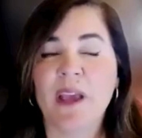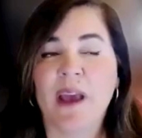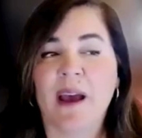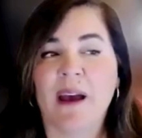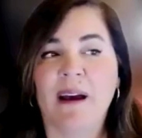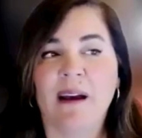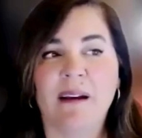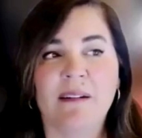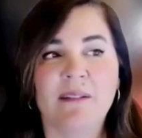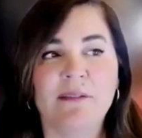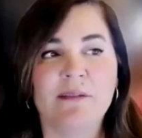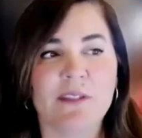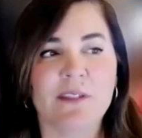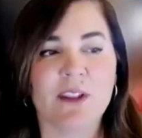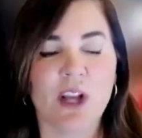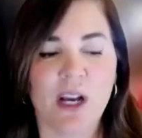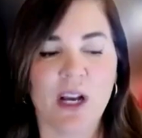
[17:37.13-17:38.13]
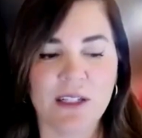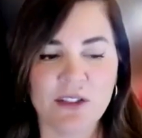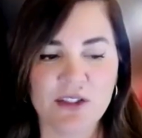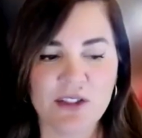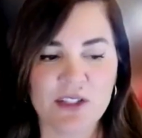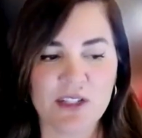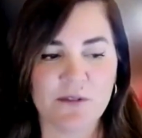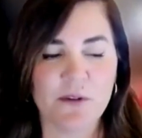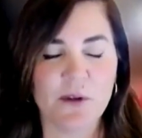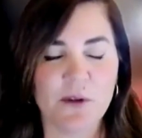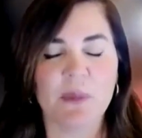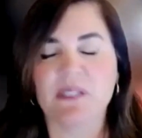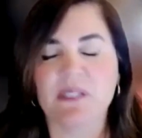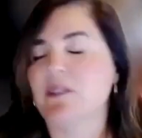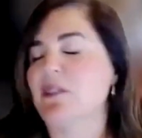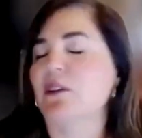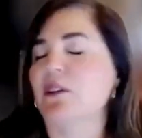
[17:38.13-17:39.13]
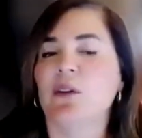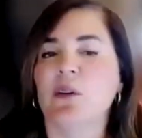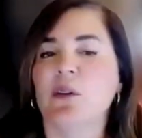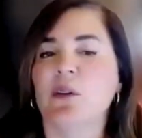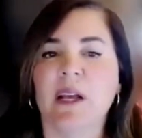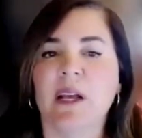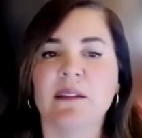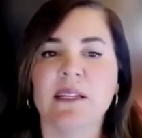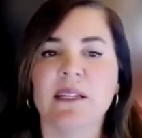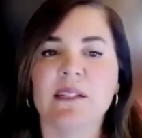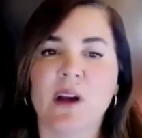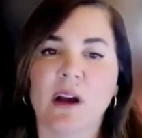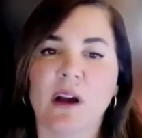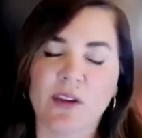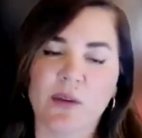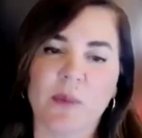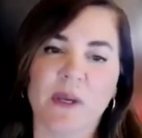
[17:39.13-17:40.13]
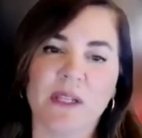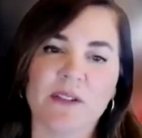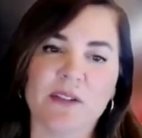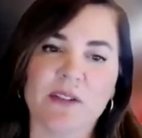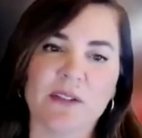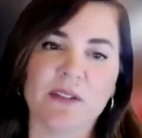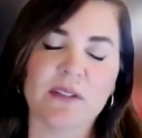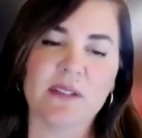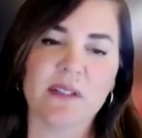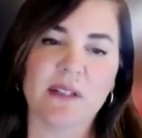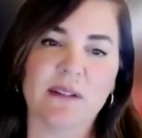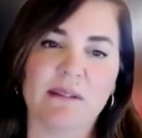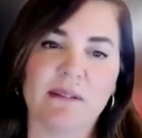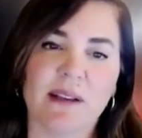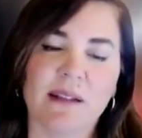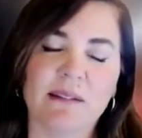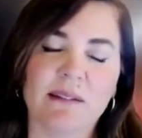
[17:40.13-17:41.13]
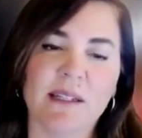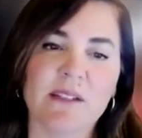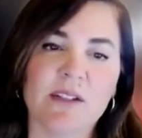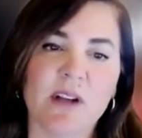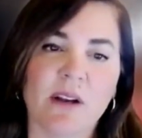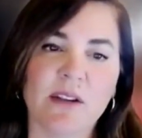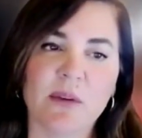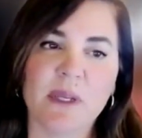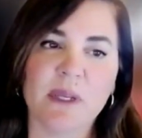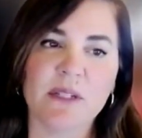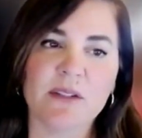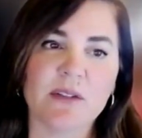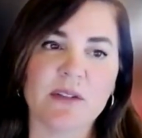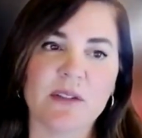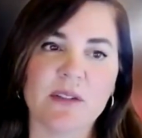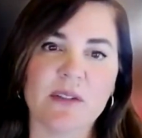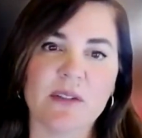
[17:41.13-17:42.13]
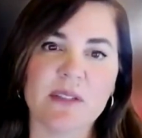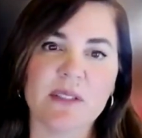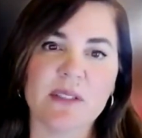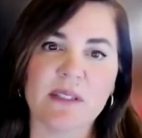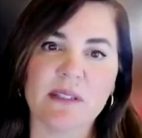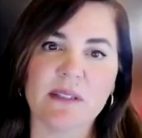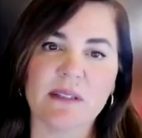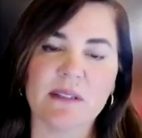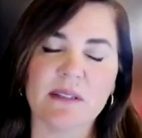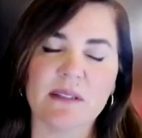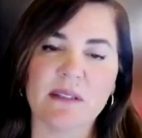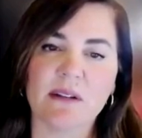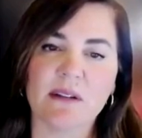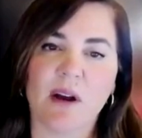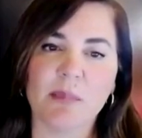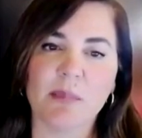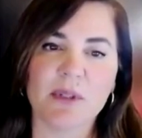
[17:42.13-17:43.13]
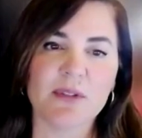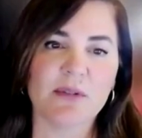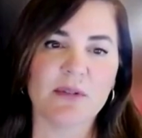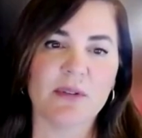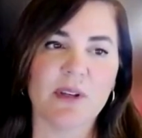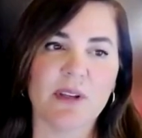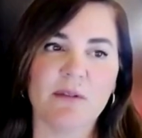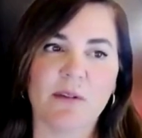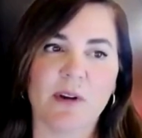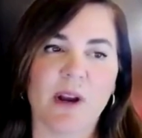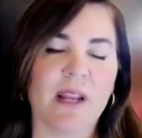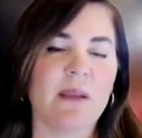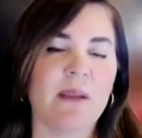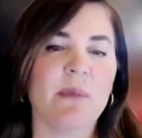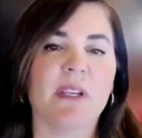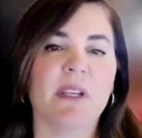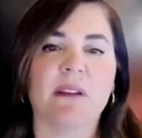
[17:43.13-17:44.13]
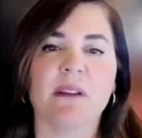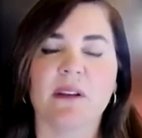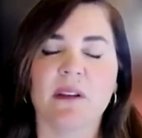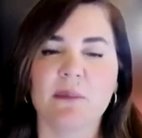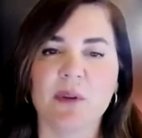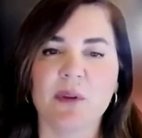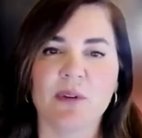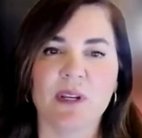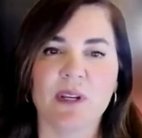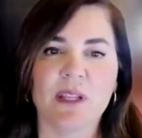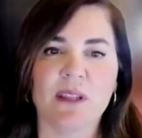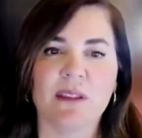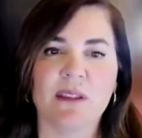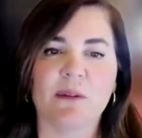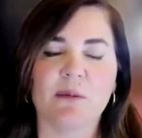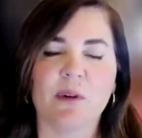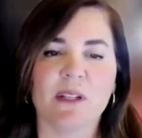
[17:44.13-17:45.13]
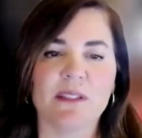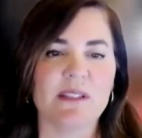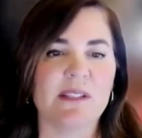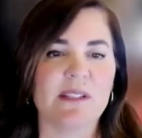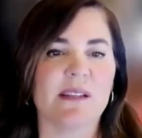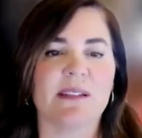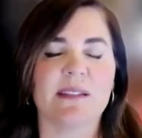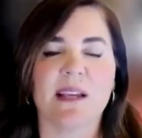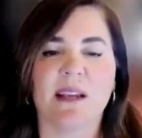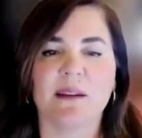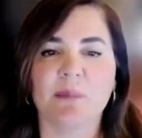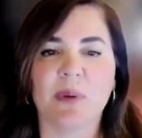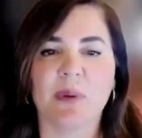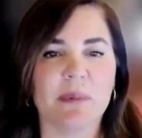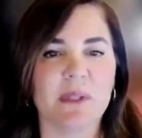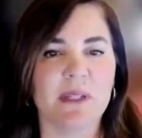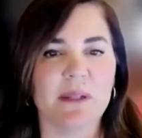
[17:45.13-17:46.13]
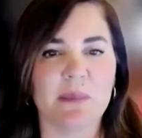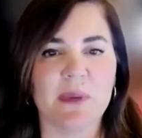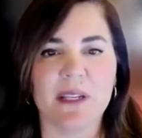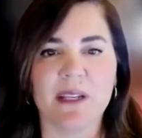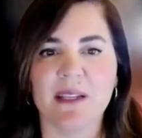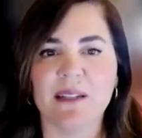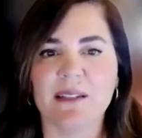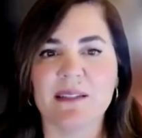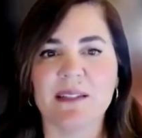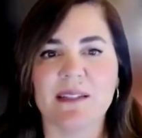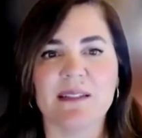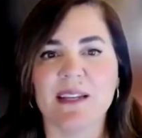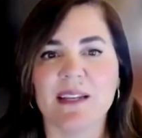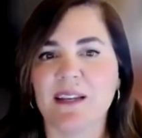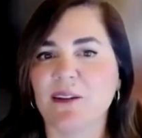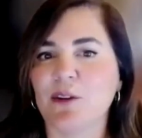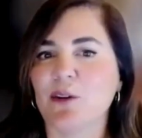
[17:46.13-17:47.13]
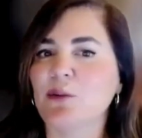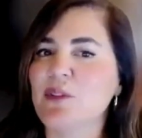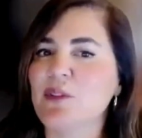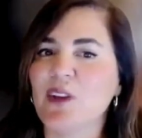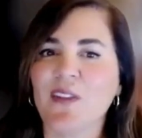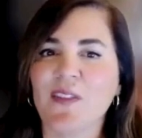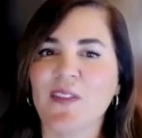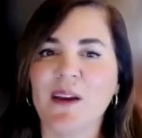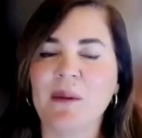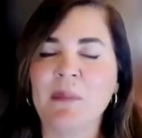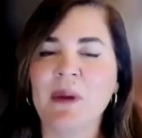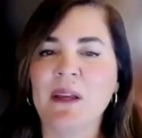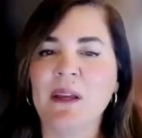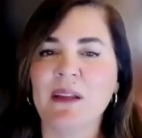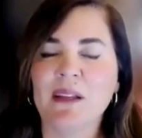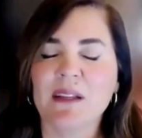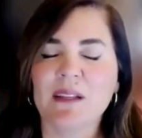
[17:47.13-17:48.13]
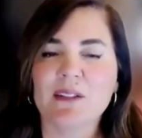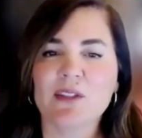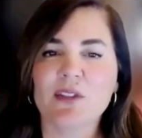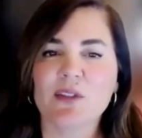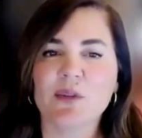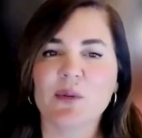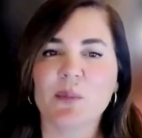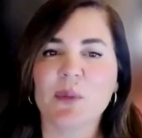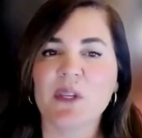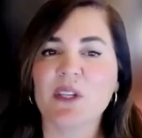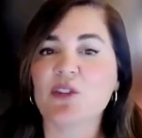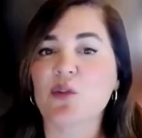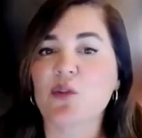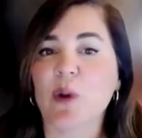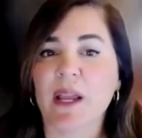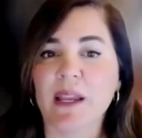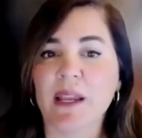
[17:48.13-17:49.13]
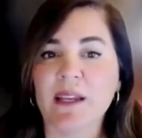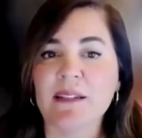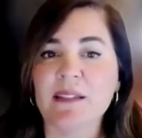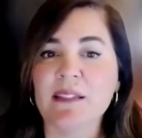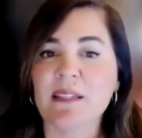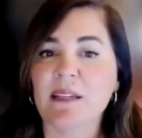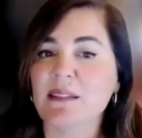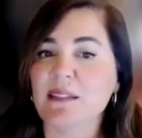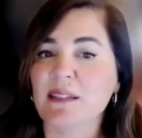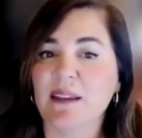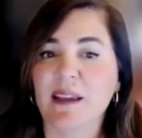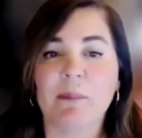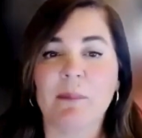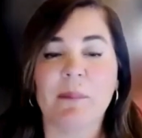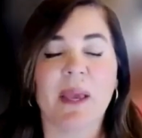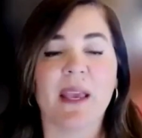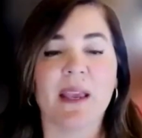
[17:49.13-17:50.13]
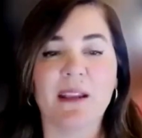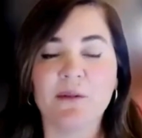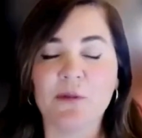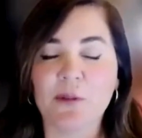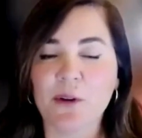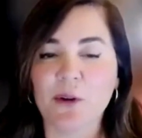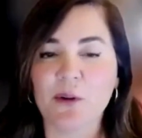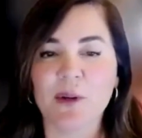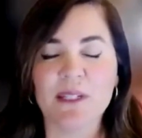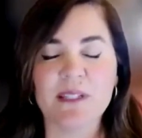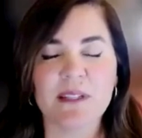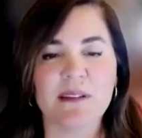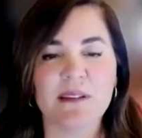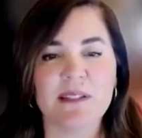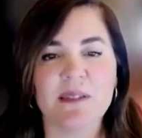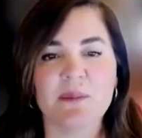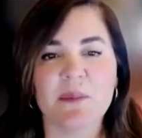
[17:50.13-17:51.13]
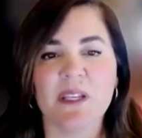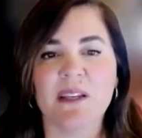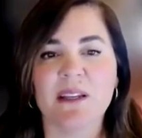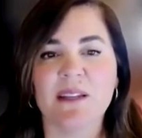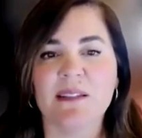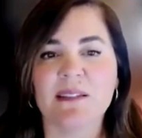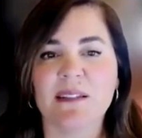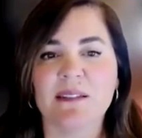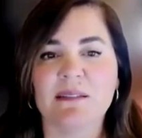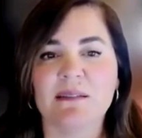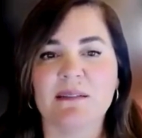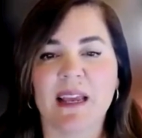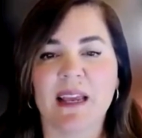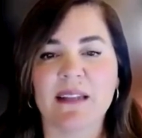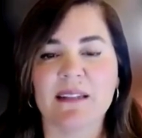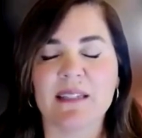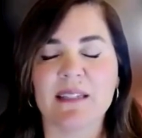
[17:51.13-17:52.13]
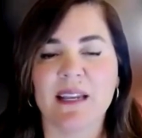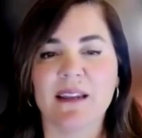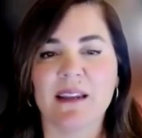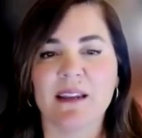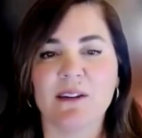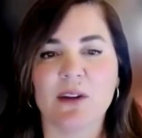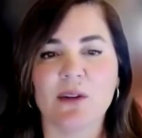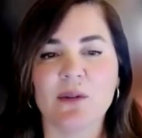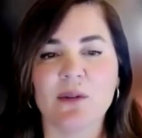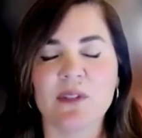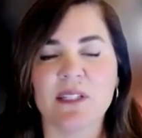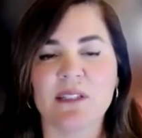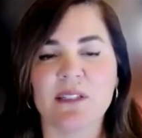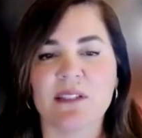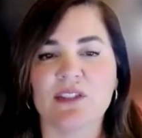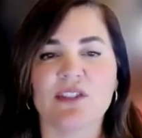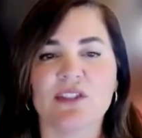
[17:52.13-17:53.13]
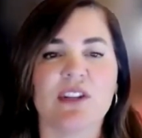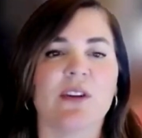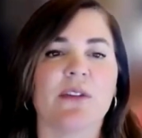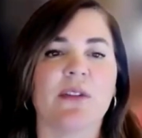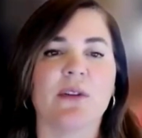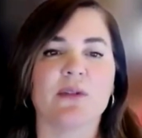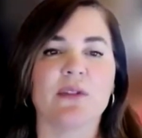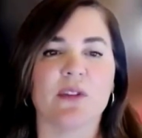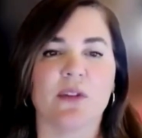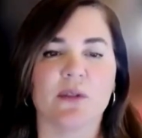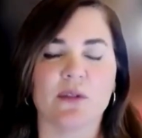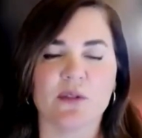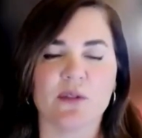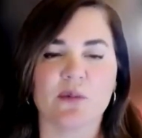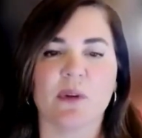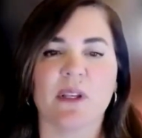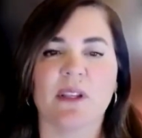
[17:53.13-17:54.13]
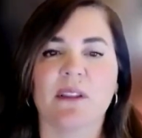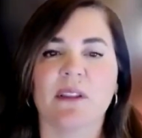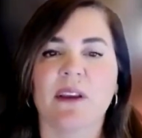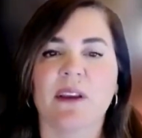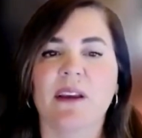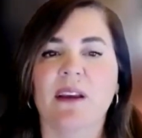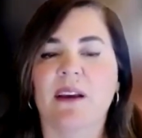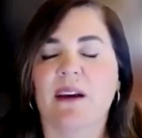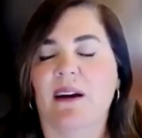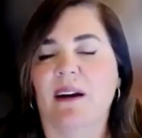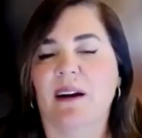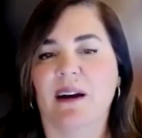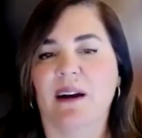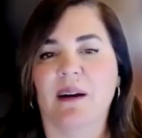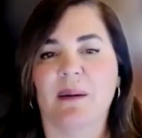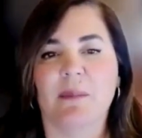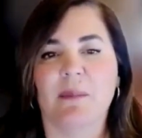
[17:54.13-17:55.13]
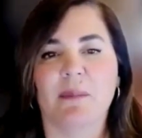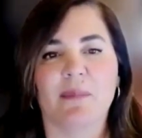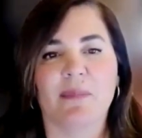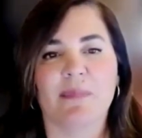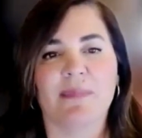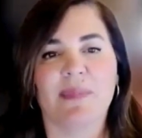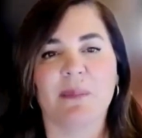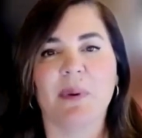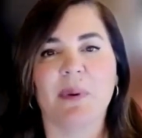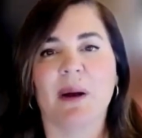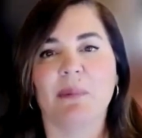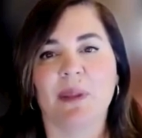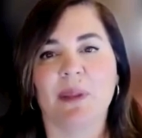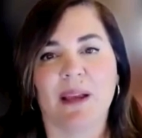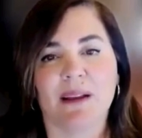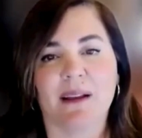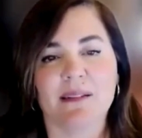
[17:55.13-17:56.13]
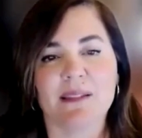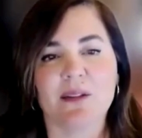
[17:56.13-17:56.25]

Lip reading: have launched a few months ago LA Documenters, and LA Documenters is an opportunity for anybody in the community that wants to attend public meetings and take notes on them to be trained, to get paid for going to these meetings and taking notes, and to share those notes with the public.